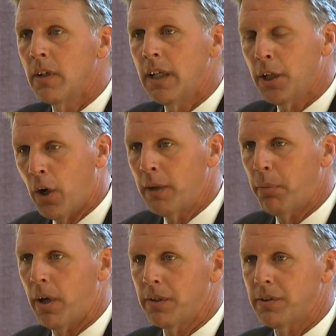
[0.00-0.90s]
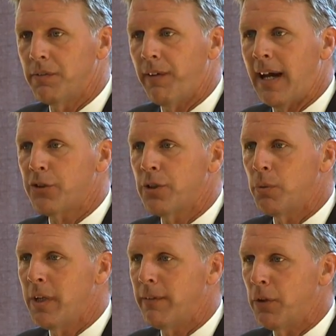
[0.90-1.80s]
in a nonpartisan fashion, and
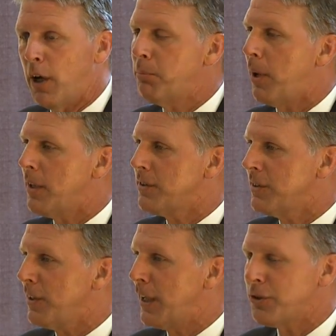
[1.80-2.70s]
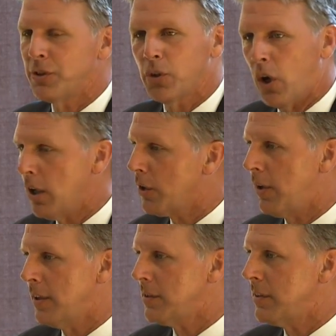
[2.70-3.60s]
we have nonpartisan elections all
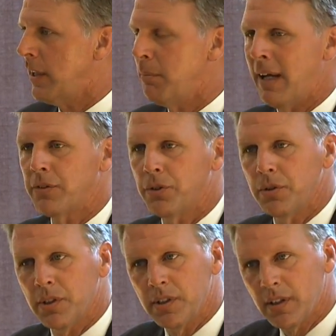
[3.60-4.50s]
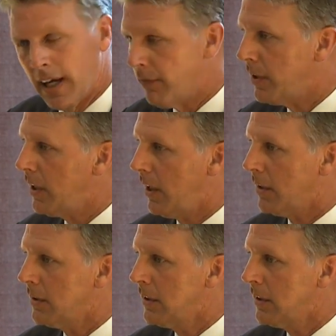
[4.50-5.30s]
across the state of Massachusetts every year.